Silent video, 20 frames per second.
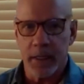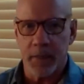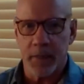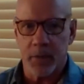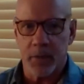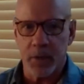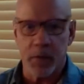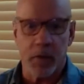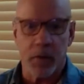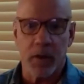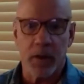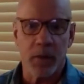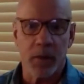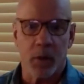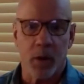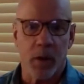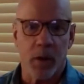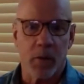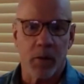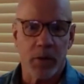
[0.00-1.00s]
first of all, it's
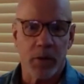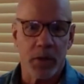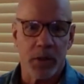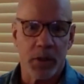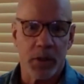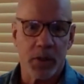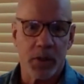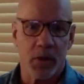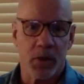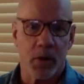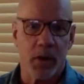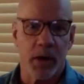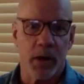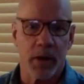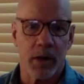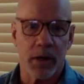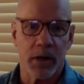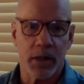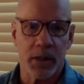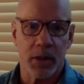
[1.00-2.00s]
one of the most
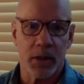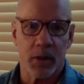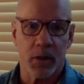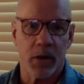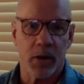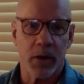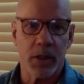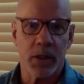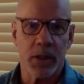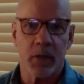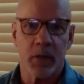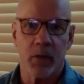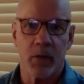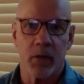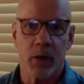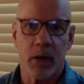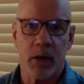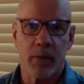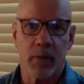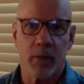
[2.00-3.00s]
extraordinary stories of a
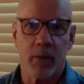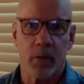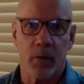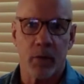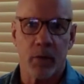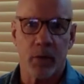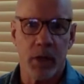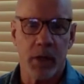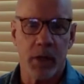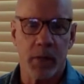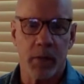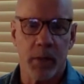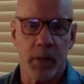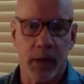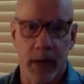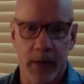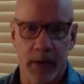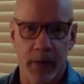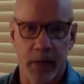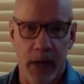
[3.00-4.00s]
run for freedom
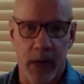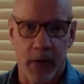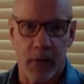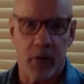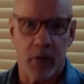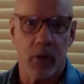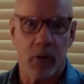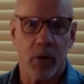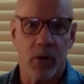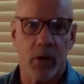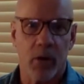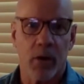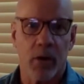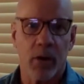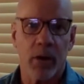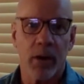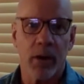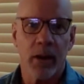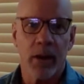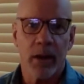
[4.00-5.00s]
that I've ever
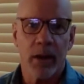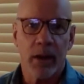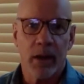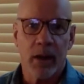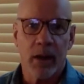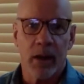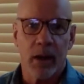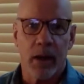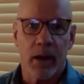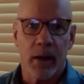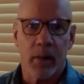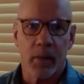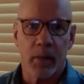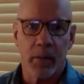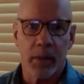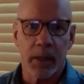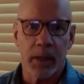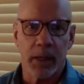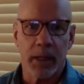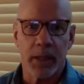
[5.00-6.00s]
heard.
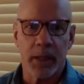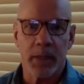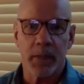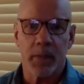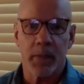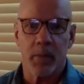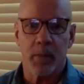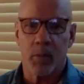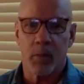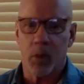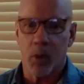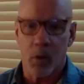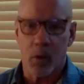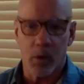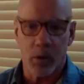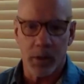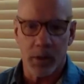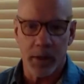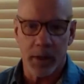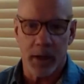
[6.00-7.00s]
It's
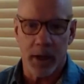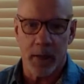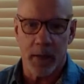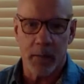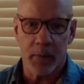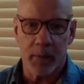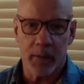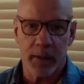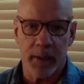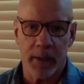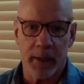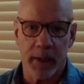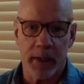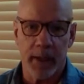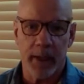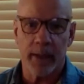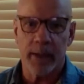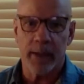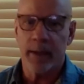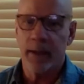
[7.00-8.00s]
morally
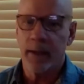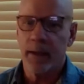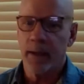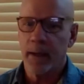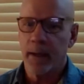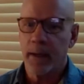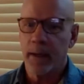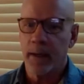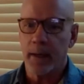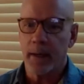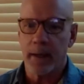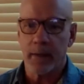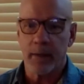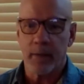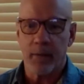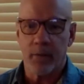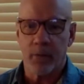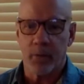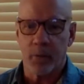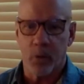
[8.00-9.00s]
complicated.
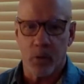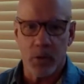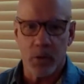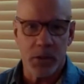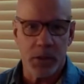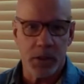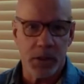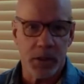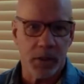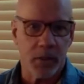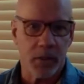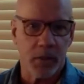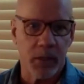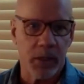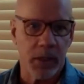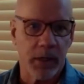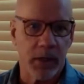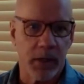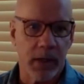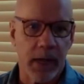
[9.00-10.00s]
It forces the
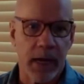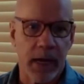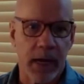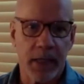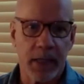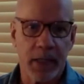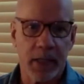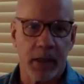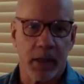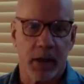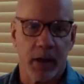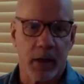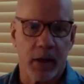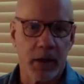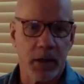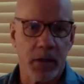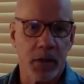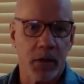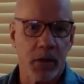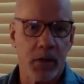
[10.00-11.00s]
reader to ask
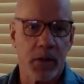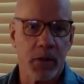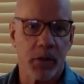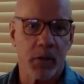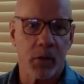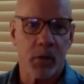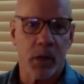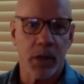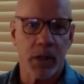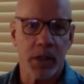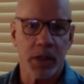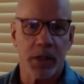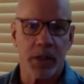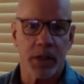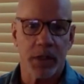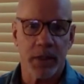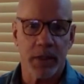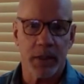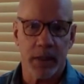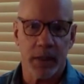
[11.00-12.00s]
all sorts of
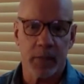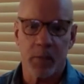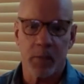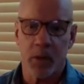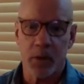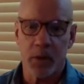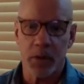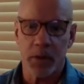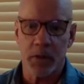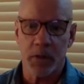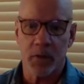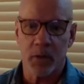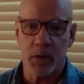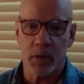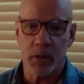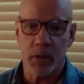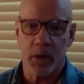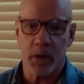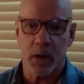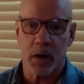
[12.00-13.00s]
questions, and most of
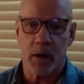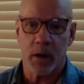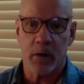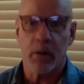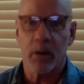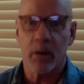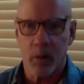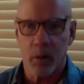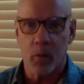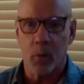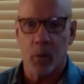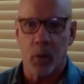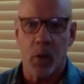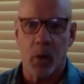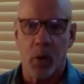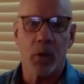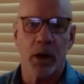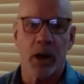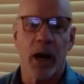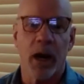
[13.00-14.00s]
which are,
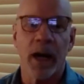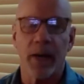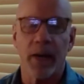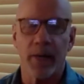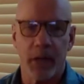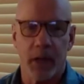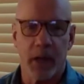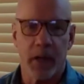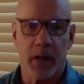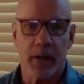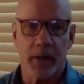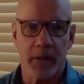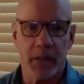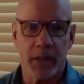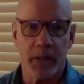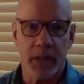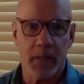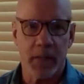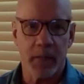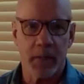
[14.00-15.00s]
what would I have done in the
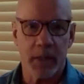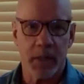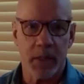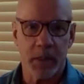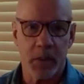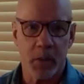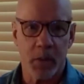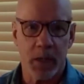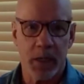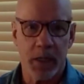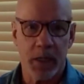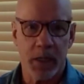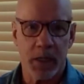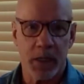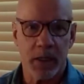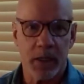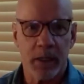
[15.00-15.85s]
same situation?